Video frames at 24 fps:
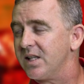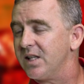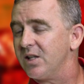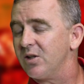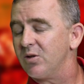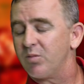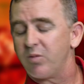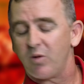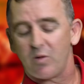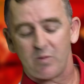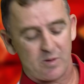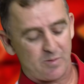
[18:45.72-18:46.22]
he'll
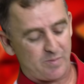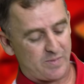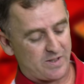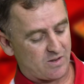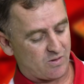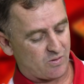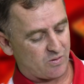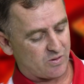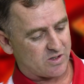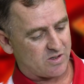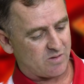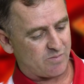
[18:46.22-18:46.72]
probably be the
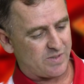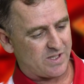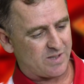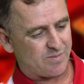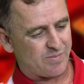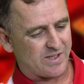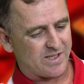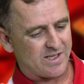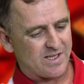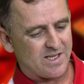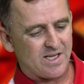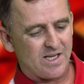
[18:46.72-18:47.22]
horse to beat,
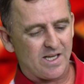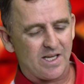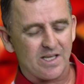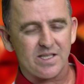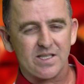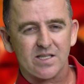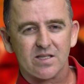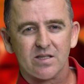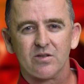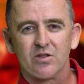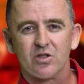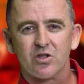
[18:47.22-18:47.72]
but it
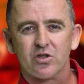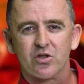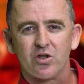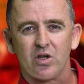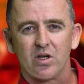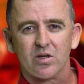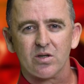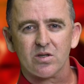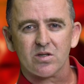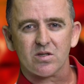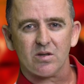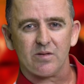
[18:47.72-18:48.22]
isn't the
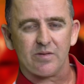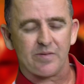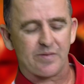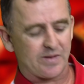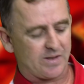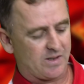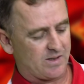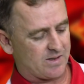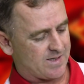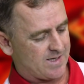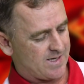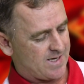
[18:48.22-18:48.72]
strongest of
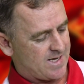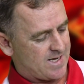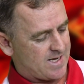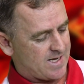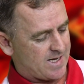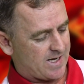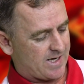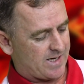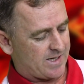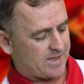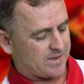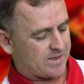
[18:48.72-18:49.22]
fields.
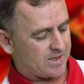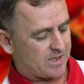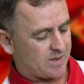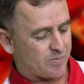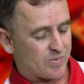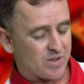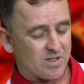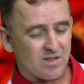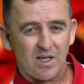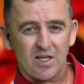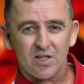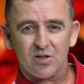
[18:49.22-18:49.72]
And
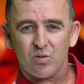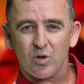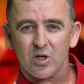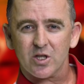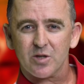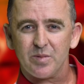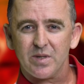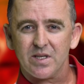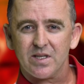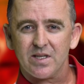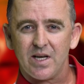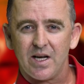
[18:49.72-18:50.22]
besides
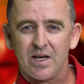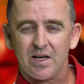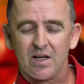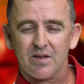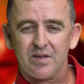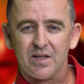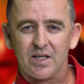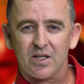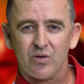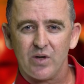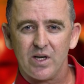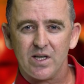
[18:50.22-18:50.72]
Watch Me Dad, I
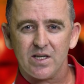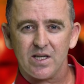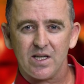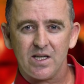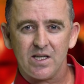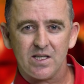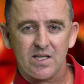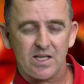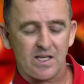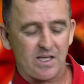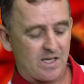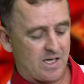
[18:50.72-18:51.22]
think Red
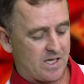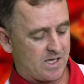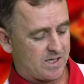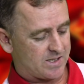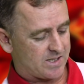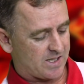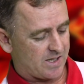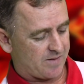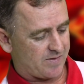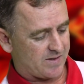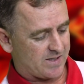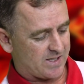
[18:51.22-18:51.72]
Indy
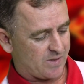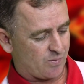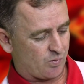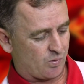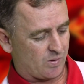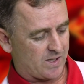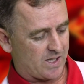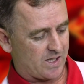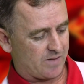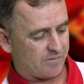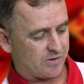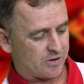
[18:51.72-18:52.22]
definitely
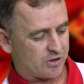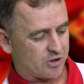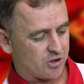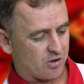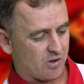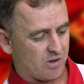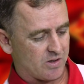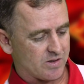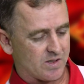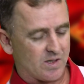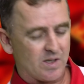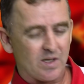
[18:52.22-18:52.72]
will have a
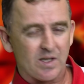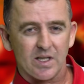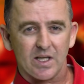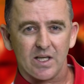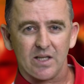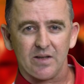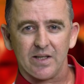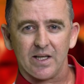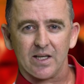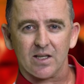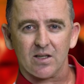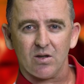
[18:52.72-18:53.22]
chance
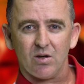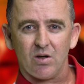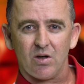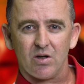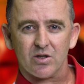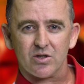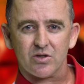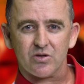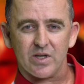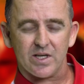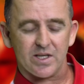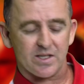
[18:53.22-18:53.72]
in that
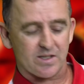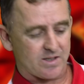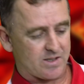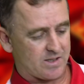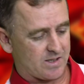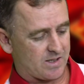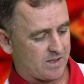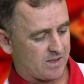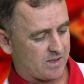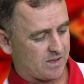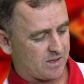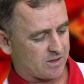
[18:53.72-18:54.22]
last race
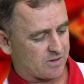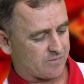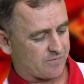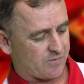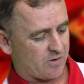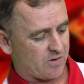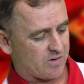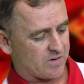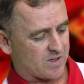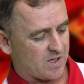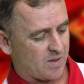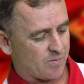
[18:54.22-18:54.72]
as
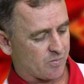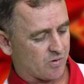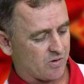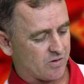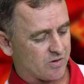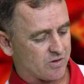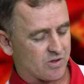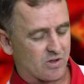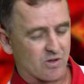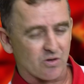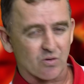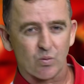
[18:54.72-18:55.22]
far as I'm
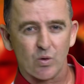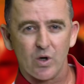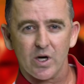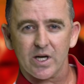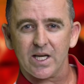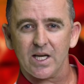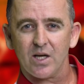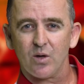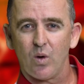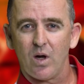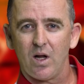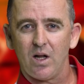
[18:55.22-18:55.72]
concerned.
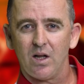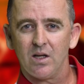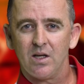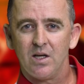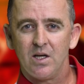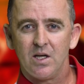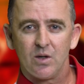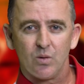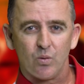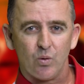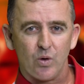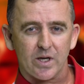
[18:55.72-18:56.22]
Working well,
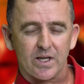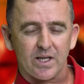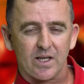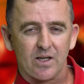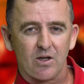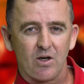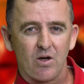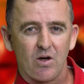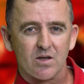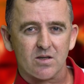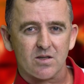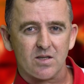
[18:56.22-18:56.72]
working
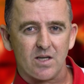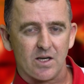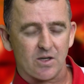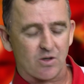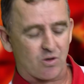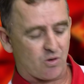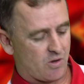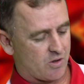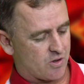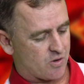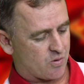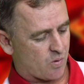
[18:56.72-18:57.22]
alongside
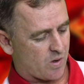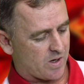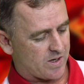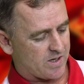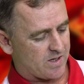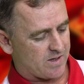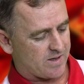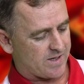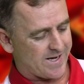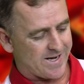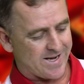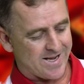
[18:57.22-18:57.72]

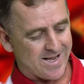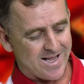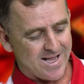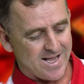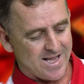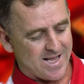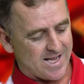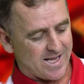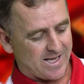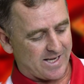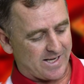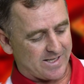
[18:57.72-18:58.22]
Gondwana there,
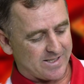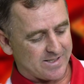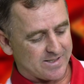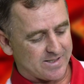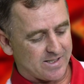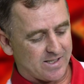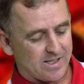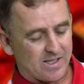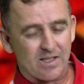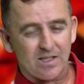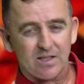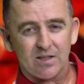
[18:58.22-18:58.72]
and
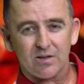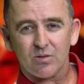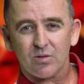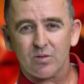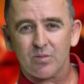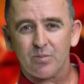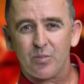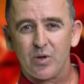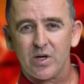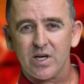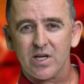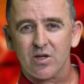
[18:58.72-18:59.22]

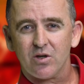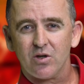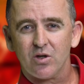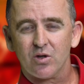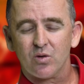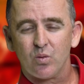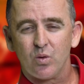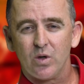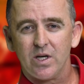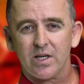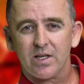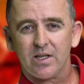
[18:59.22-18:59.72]
pretty good
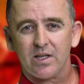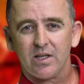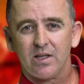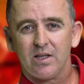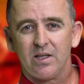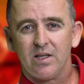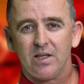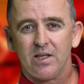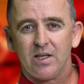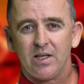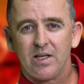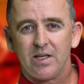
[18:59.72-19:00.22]
work.
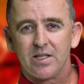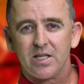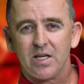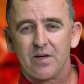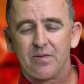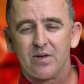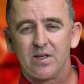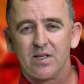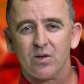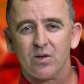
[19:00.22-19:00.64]
Definitely